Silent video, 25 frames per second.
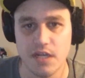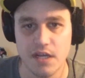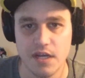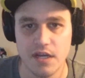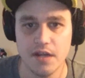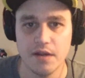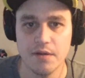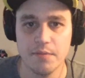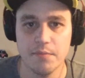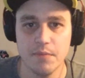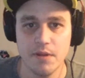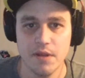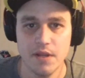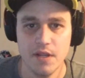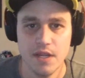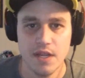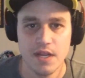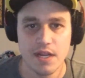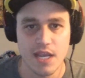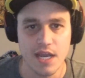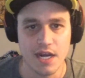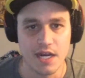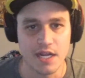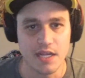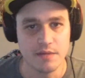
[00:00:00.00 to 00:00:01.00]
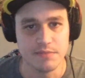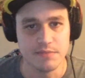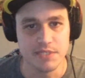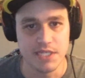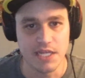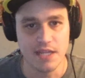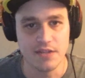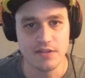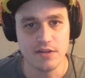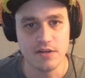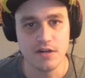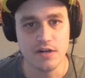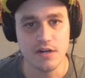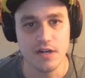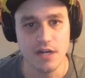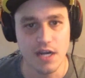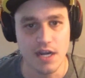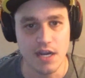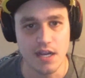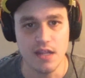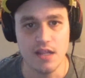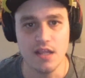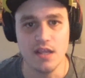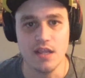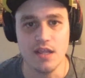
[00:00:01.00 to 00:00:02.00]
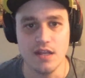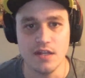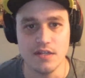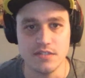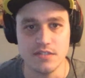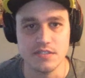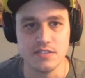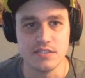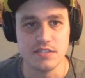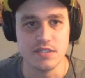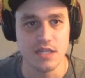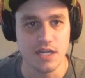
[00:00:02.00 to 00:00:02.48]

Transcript: kind of come together and